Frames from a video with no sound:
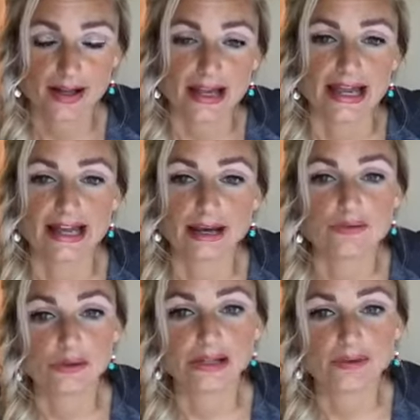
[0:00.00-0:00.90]
And I'm
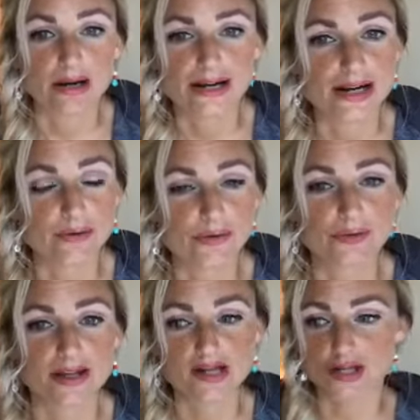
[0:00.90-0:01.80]
doing it right now with
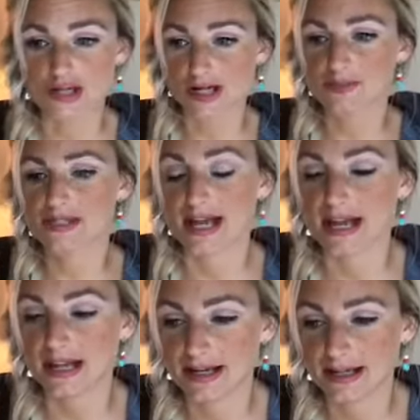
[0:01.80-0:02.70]
relationships
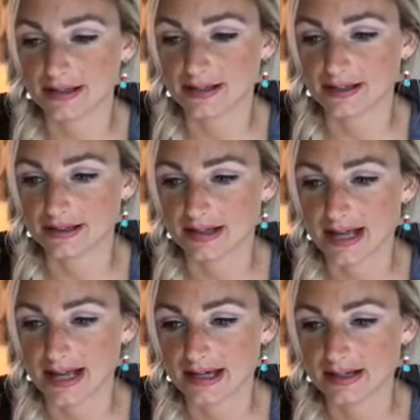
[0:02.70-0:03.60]
and
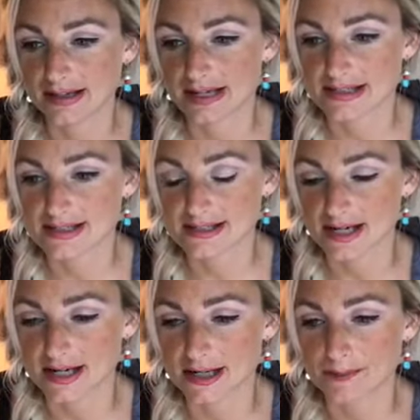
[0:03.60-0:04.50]
and it's
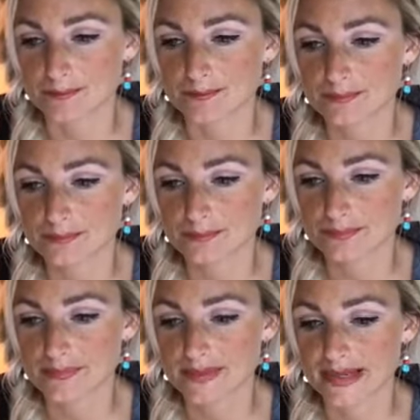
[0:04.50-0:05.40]
um
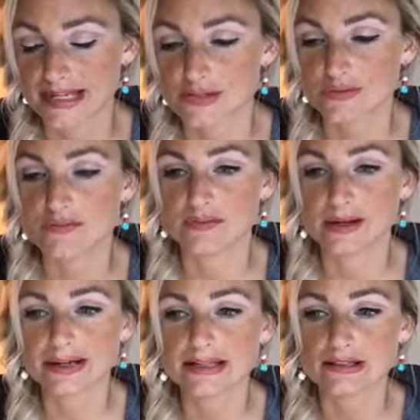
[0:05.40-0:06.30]
it's been
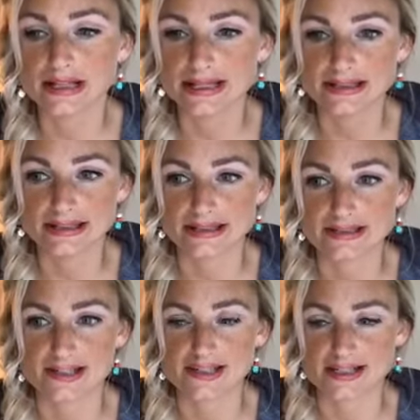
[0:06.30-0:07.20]
very enlightening
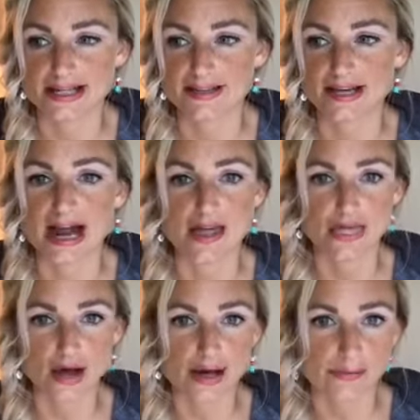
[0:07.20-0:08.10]
to see that I
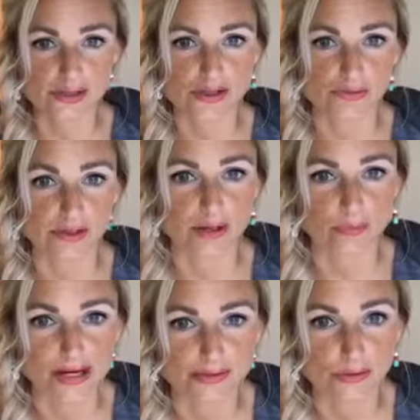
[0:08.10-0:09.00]
thought I was doing it
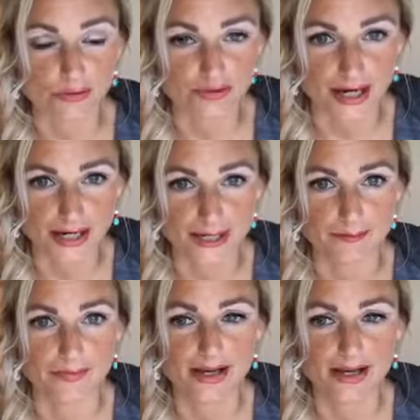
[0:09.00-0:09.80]
right the whole time